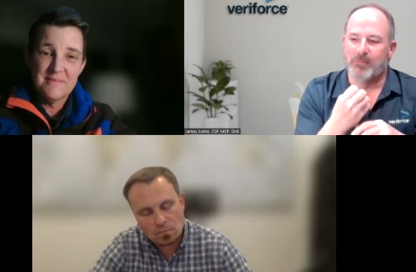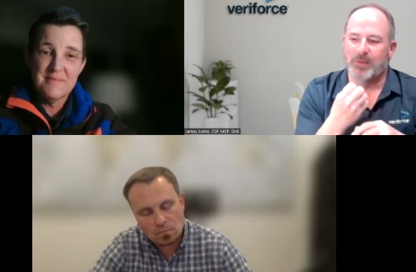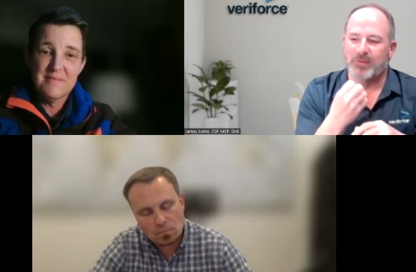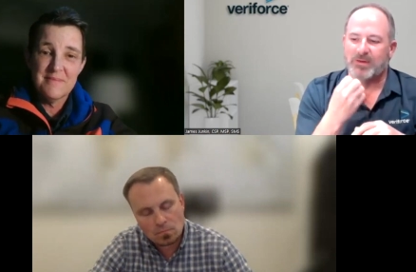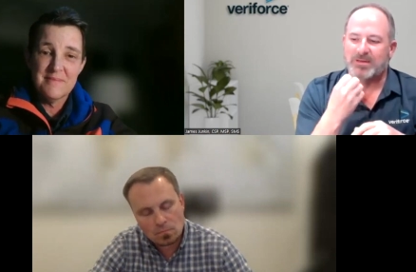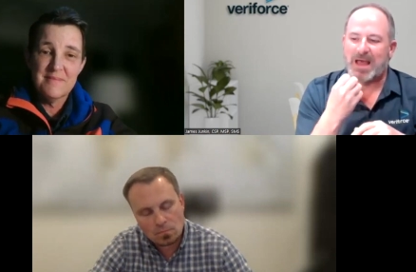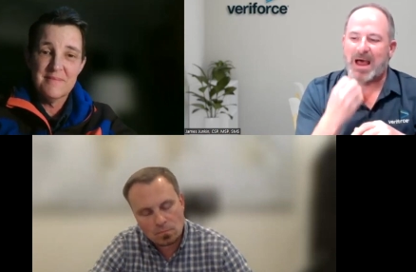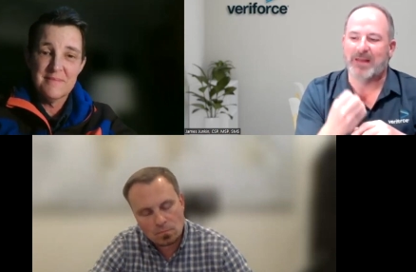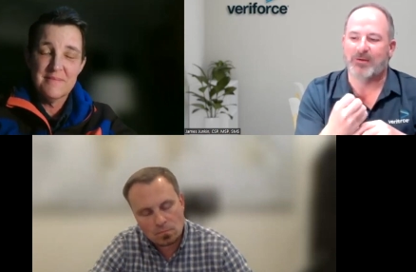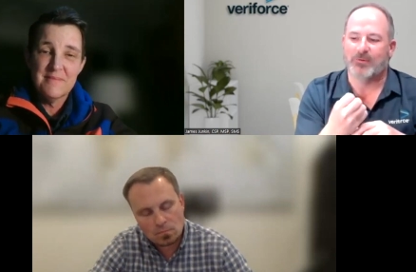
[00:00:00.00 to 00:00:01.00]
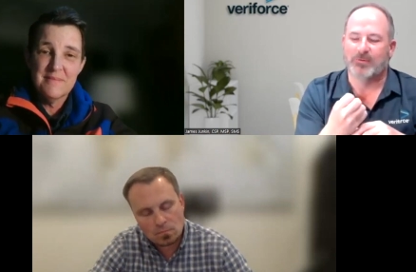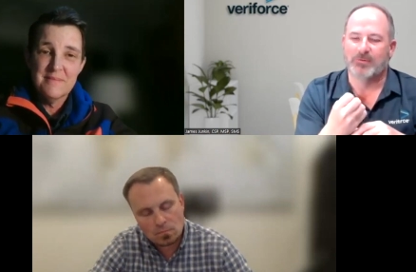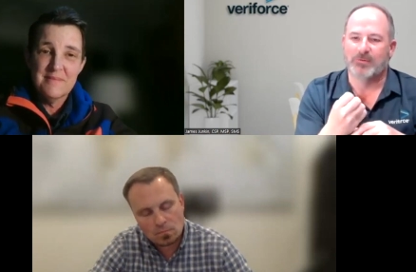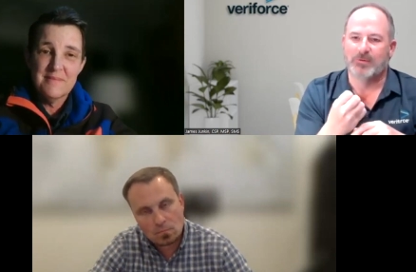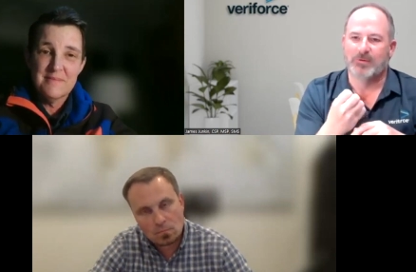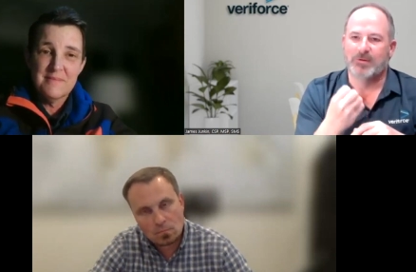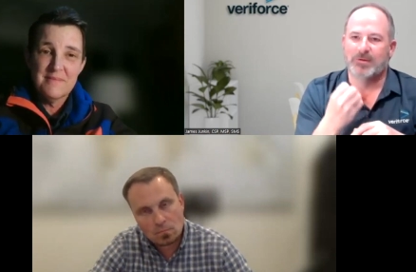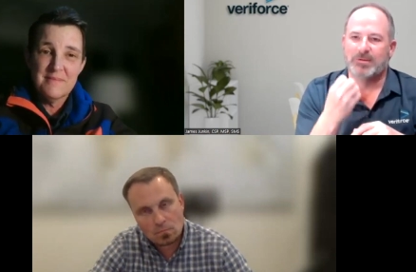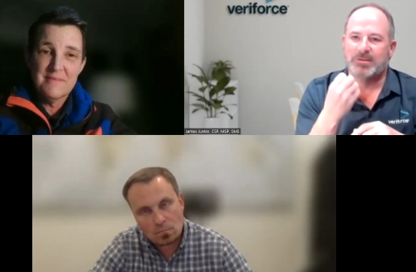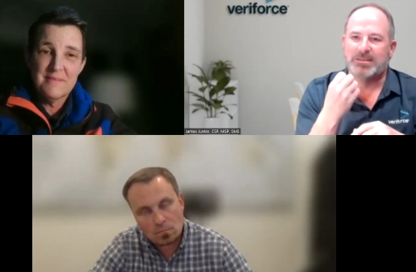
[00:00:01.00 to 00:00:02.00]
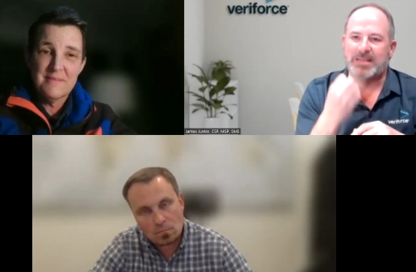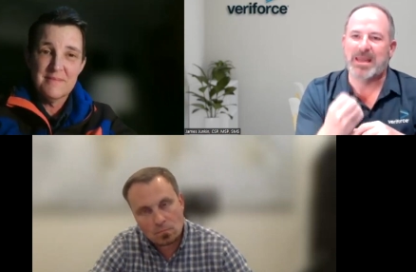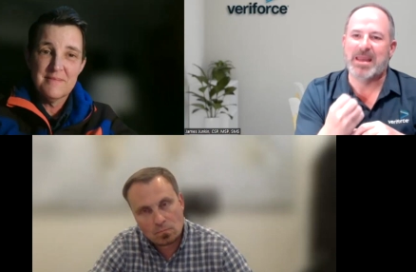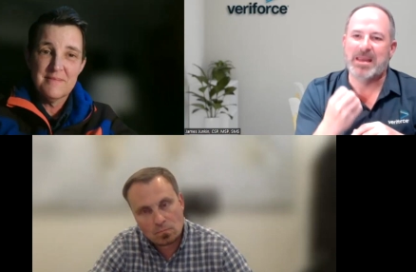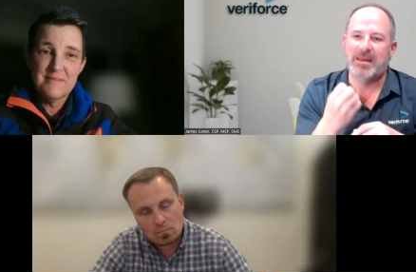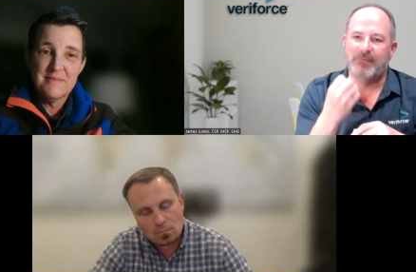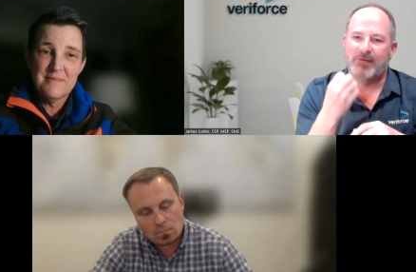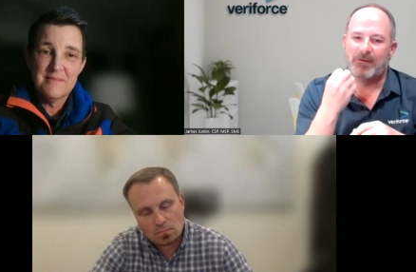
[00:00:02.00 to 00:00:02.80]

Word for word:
Speaker 1: But the title, Save